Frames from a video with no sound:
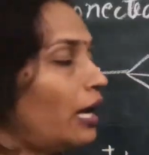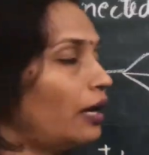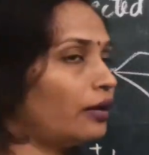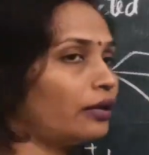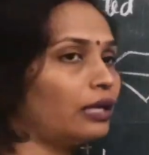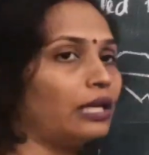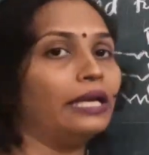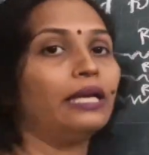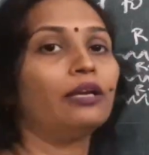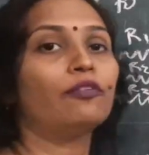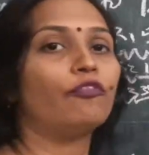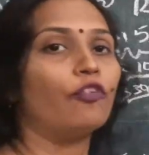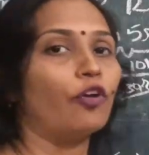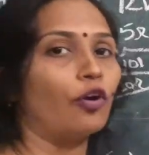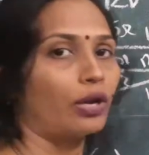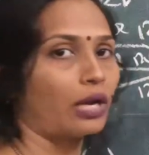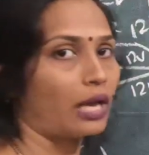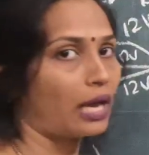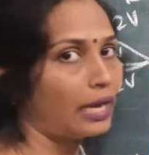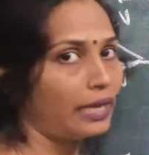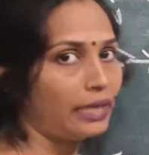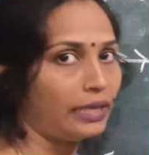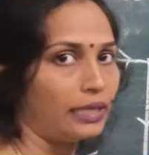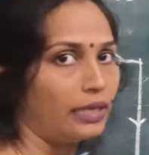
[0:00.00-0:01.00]
calculate for
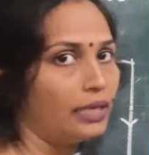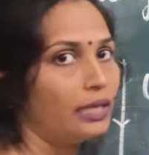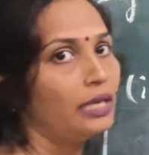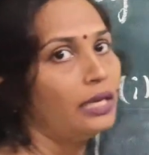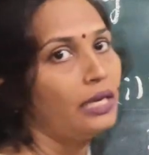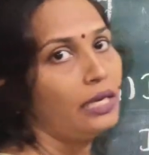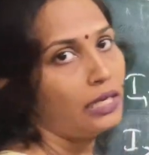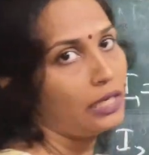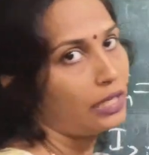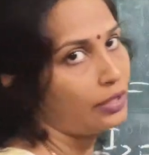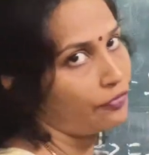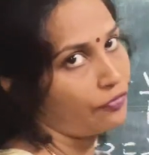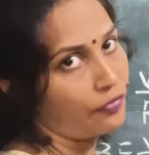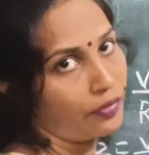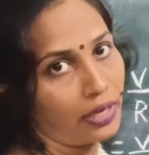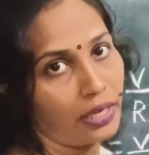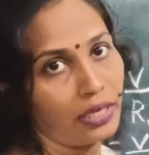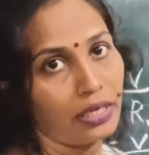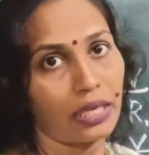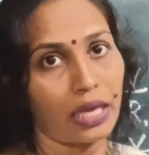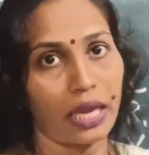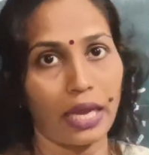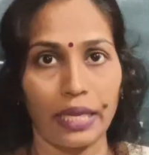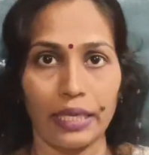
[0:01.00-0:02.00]
I.
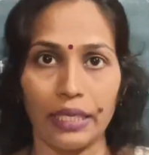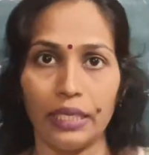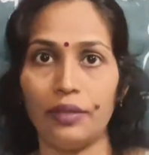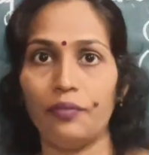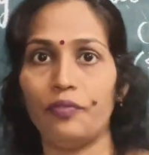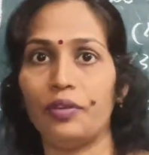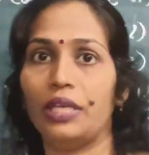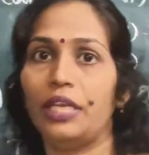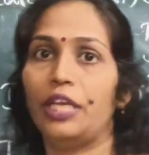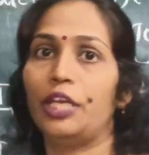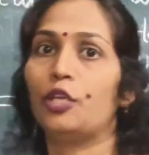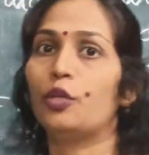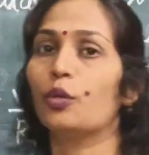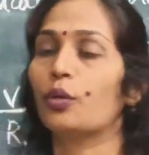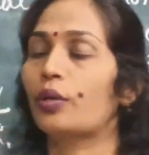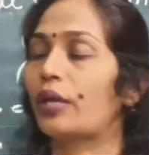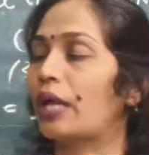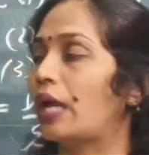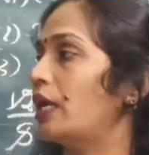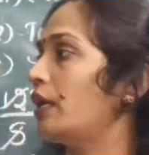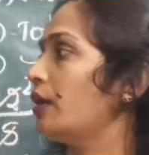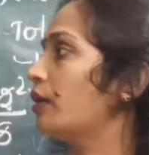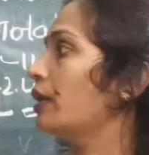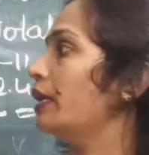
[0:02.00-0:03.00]
Different I we need to
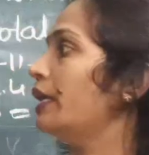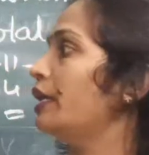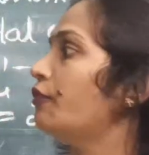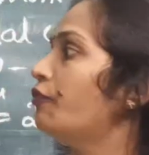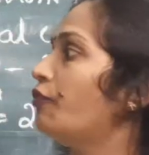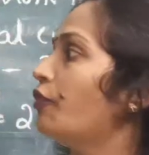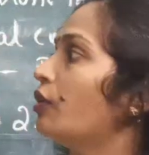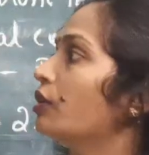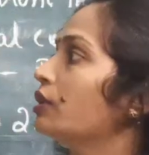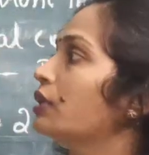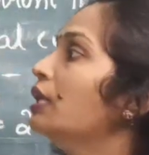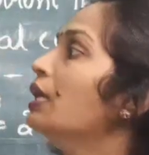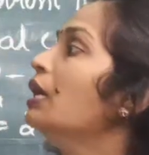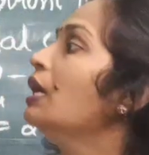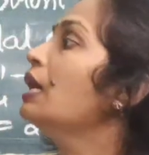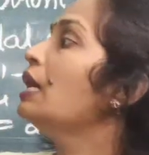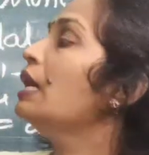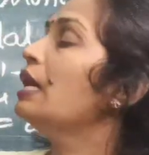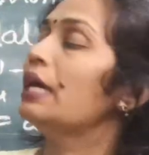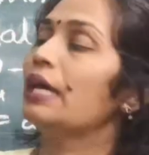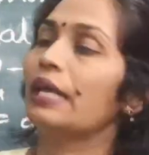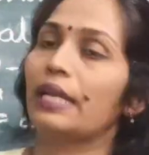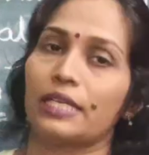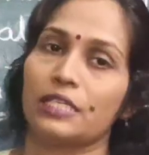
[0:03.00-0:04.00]
calculate for the
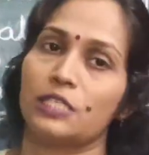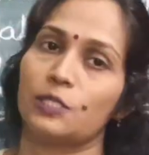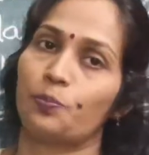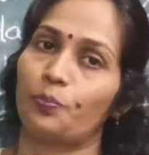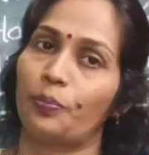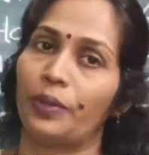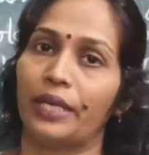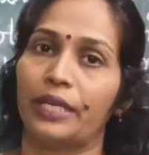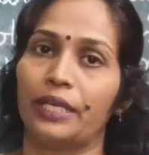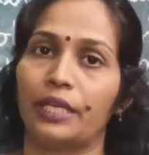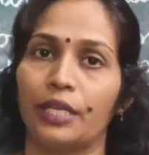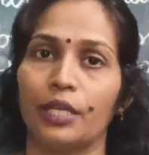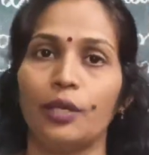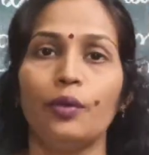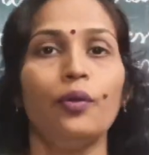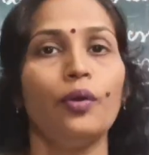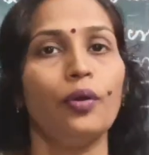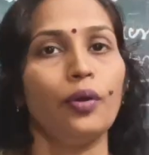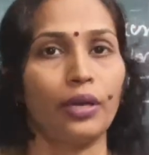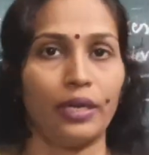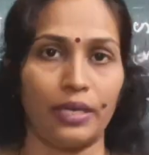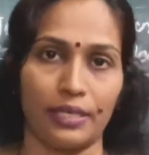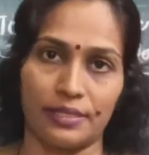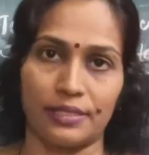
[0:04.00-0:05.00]
respective
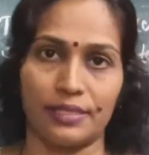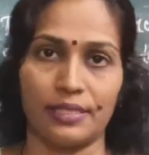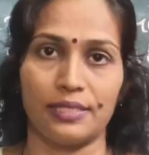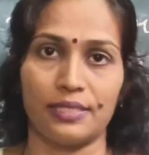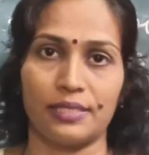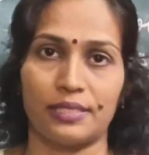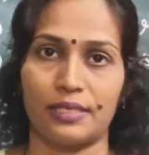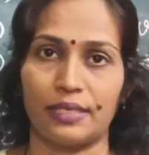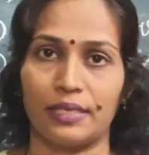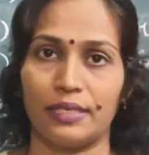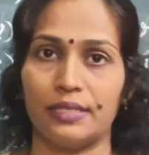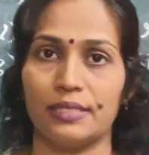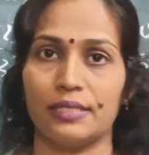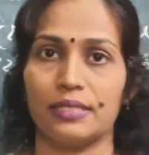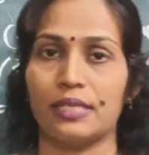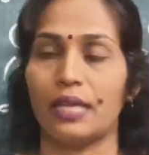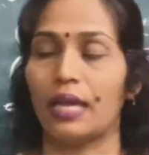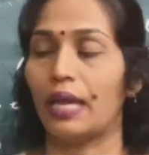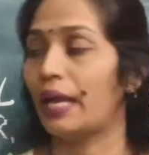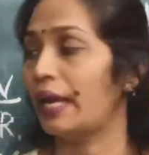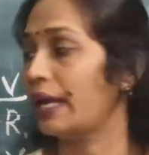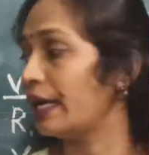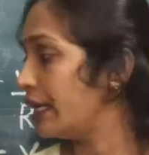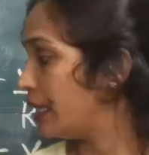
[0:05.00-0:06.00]
resistance.
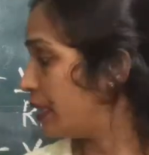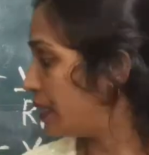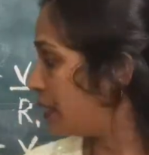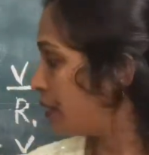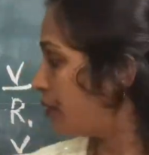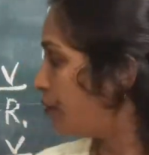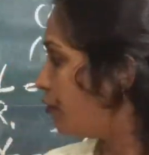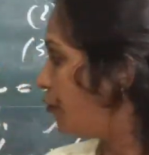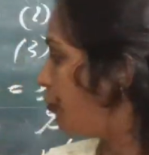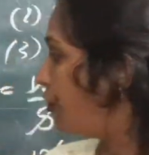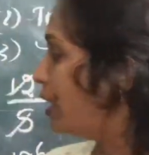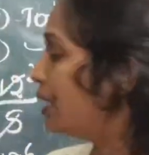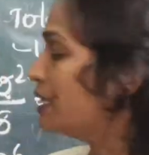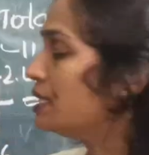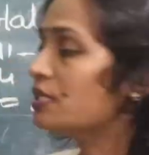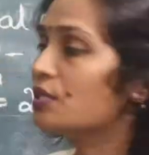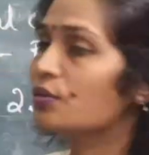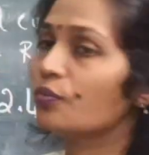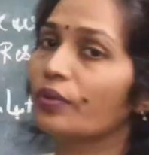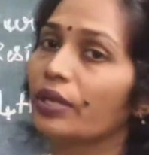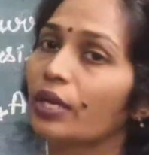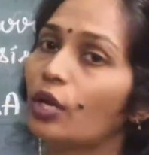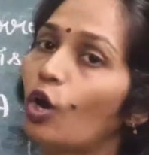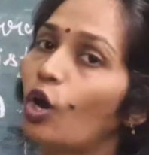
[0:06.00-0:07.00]
And
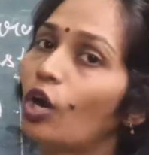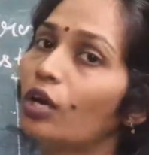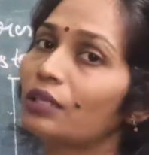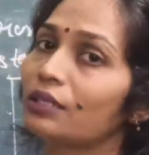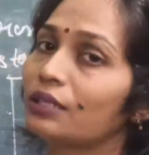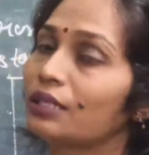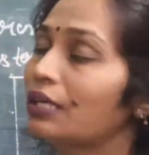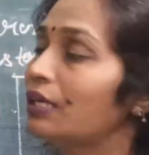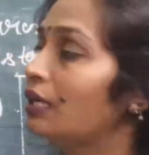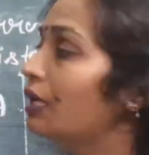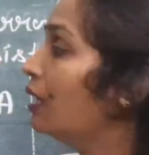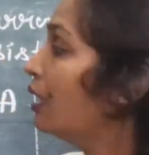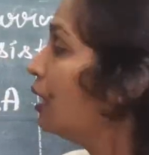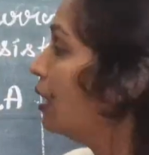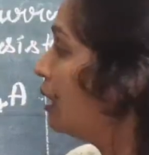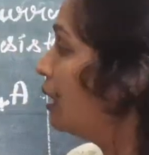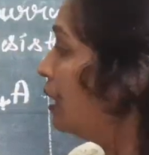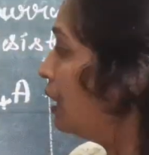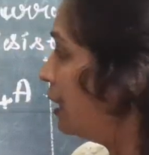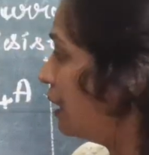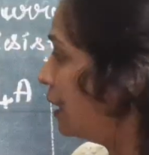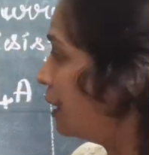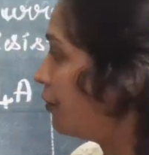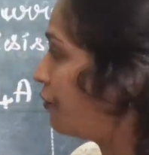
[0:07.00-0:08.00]
once we got the
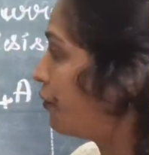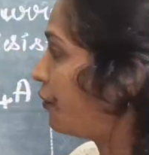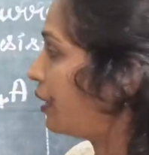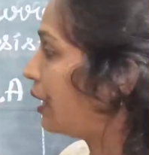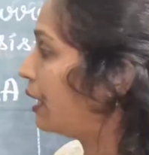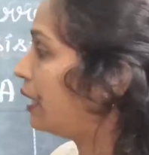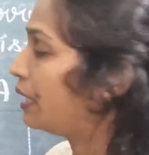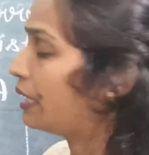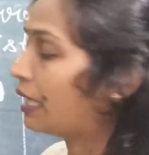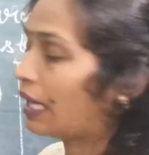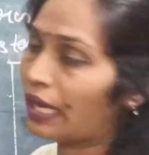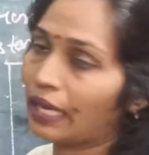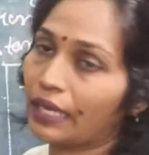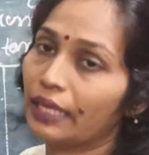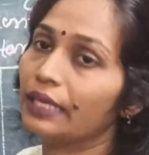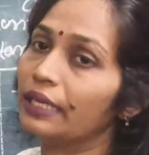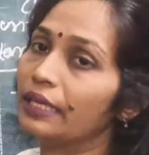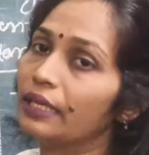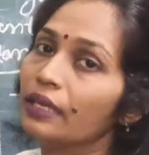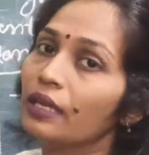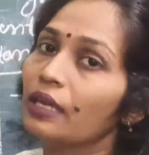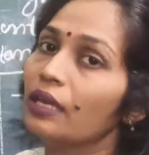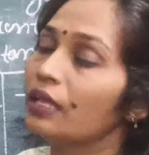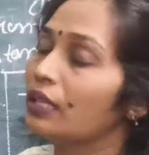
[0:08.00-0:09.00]
different
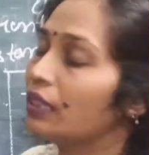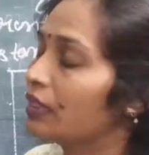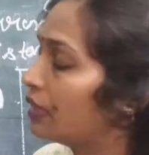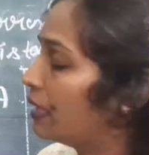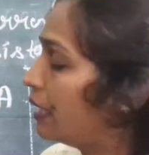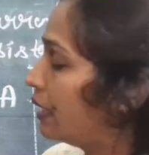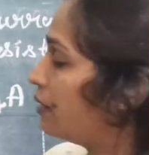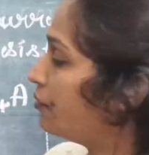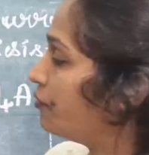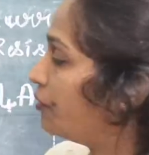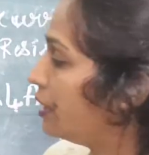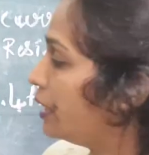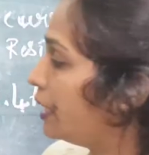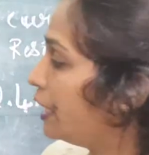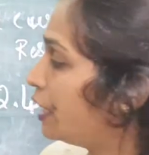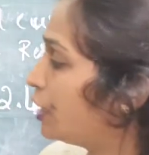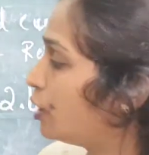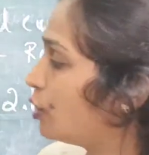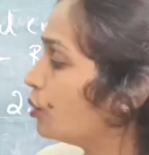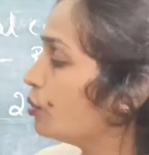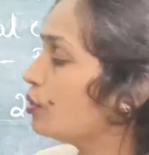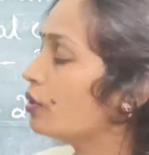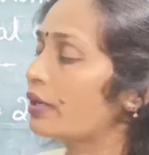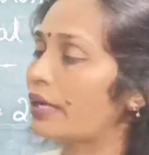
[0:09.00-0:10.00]
I, then we
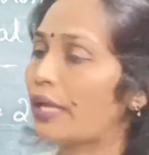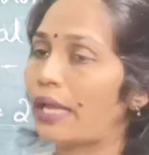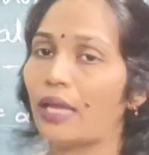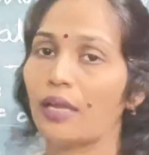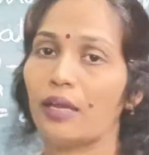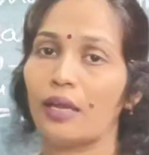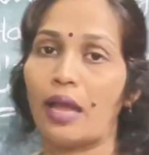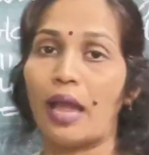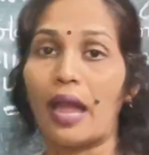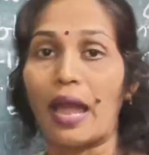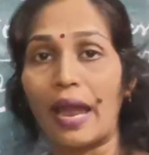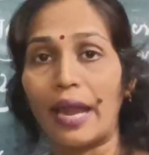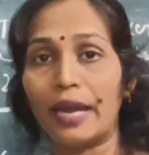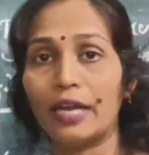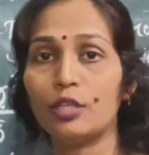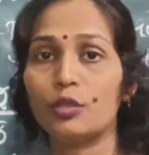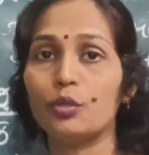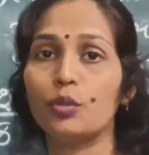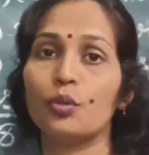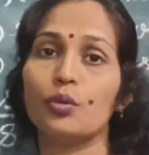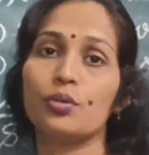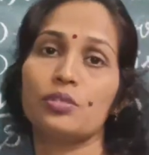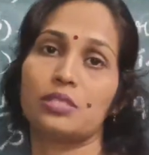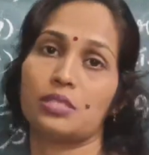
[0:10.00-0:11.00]
need to
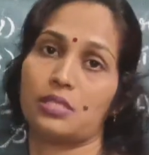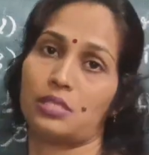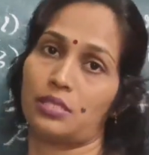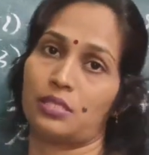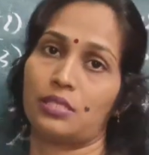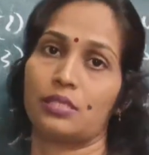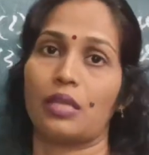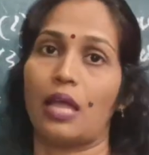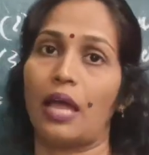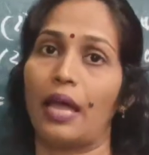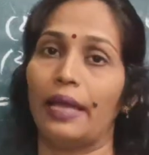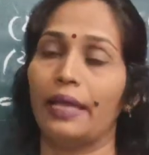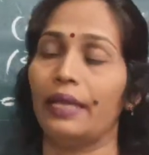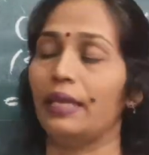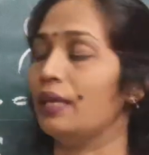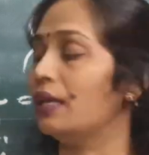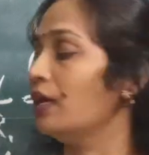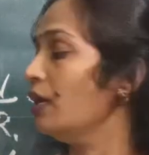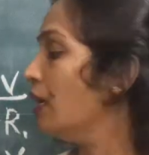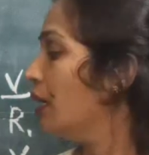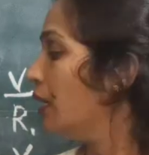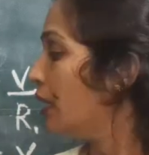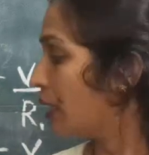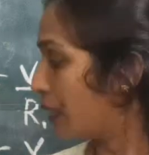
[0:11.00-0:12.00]
add those I
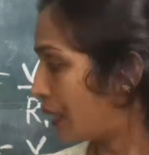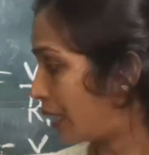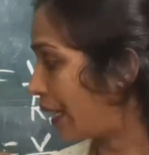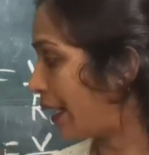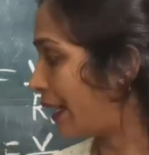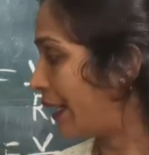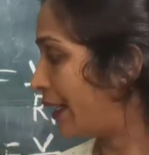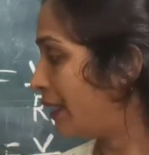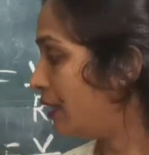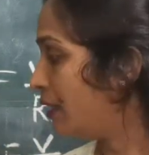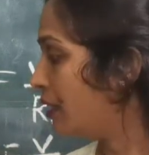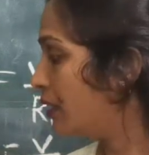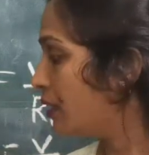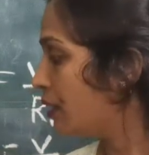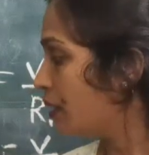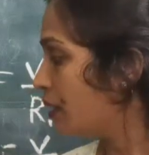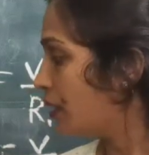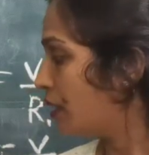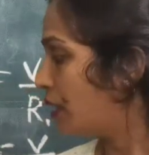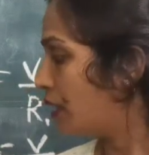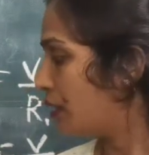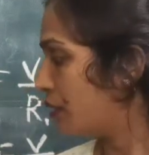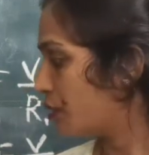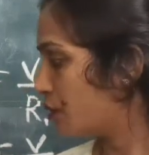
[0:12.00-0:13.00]
current